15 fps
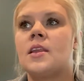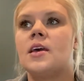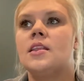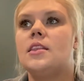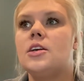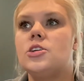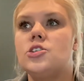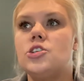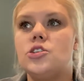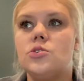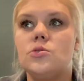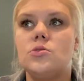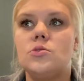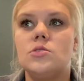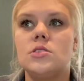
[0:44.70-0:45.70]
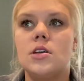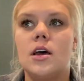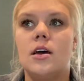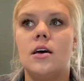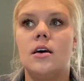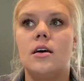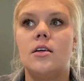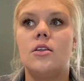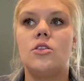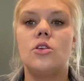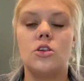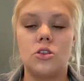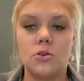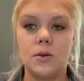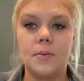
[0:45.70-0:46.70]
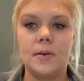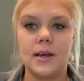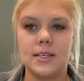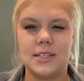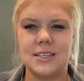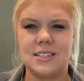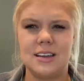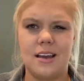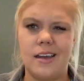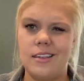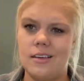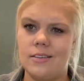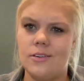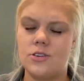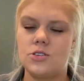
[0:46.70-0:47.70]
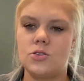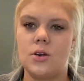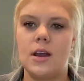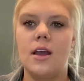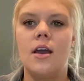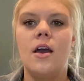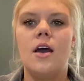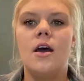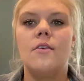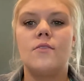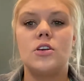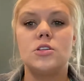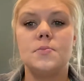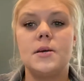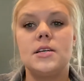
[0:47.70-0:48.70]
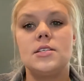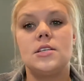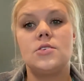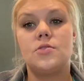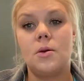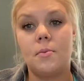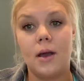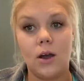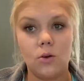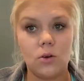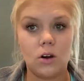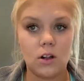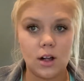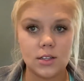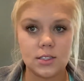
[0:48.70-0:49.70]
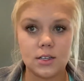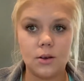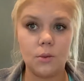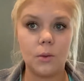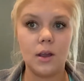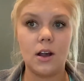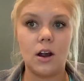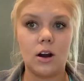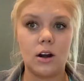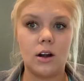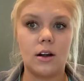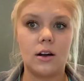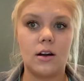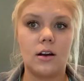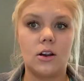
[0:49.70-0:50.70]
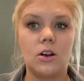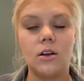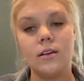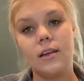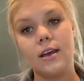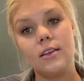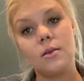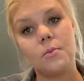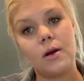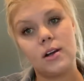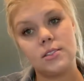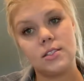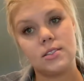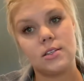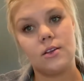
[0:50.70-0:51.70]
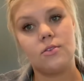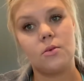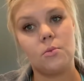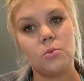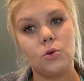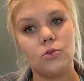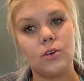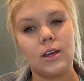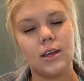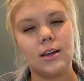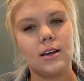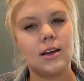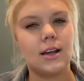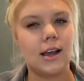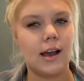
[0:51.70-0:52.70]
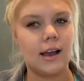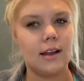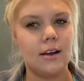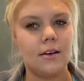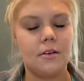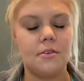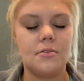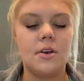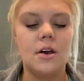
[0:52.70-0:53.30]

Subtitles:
These shoes, the three places, I think there's three. First place is from my own closet. We are currently in the process of moving, kind of.